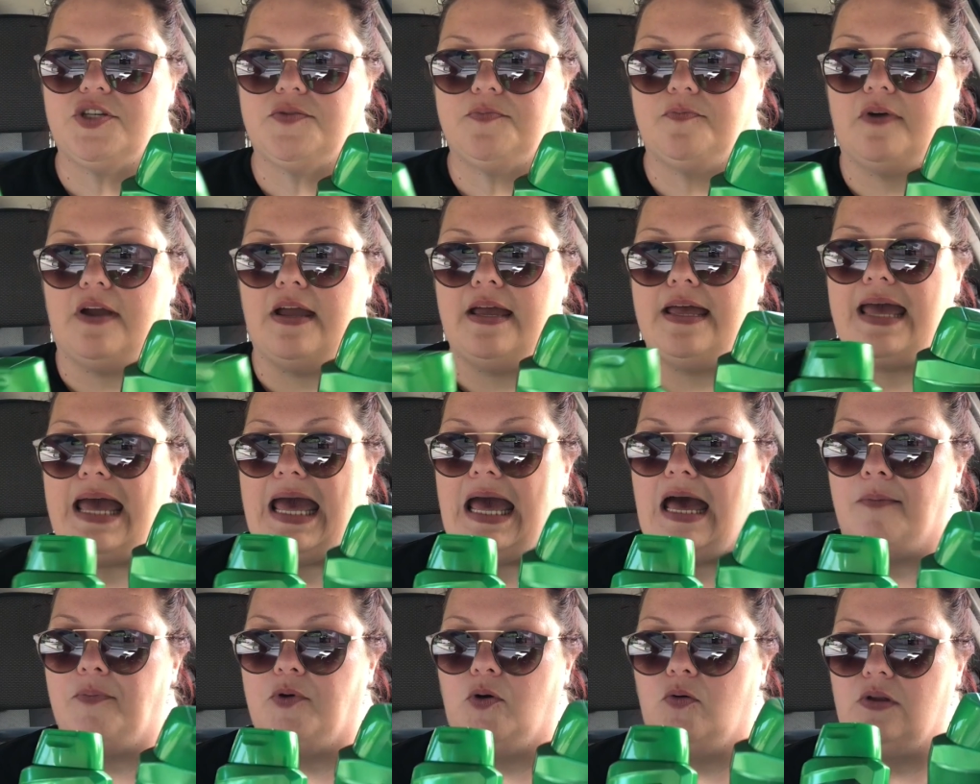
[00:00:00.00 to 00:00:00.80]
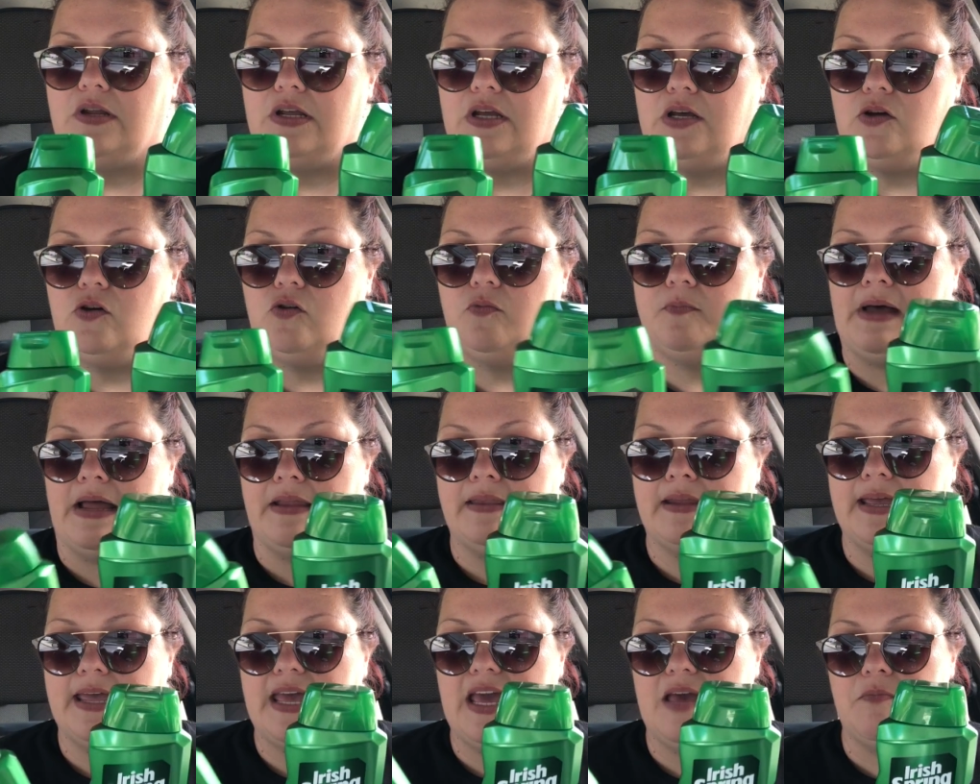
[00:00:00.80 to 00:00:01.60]
Spring app only
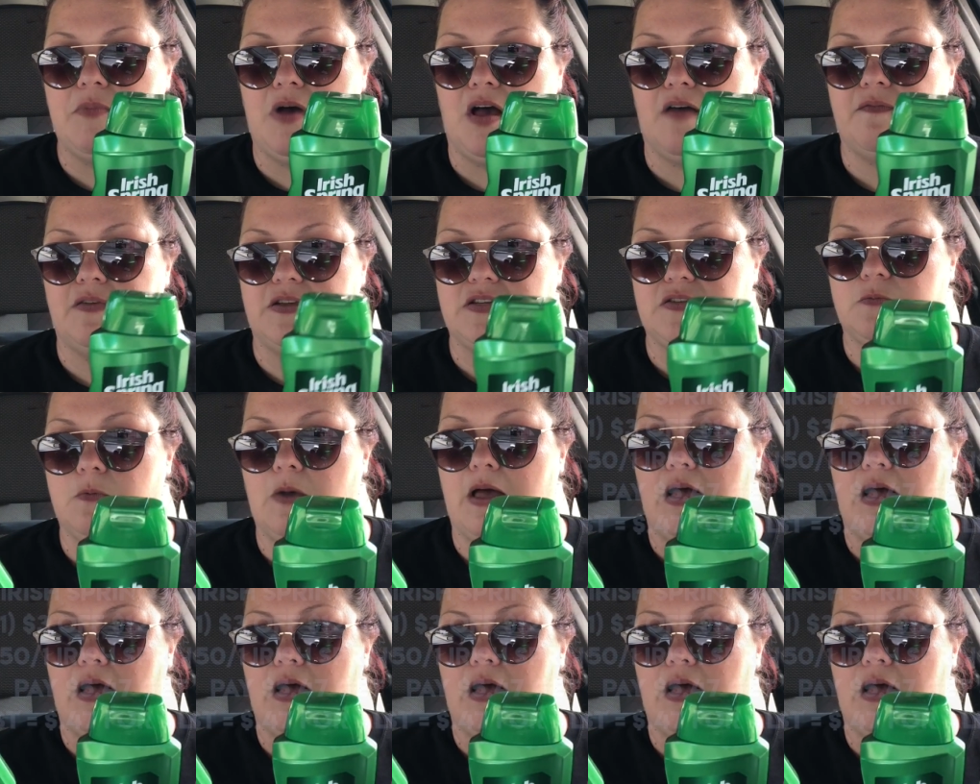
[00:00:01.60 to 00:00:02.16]
coupon that came off as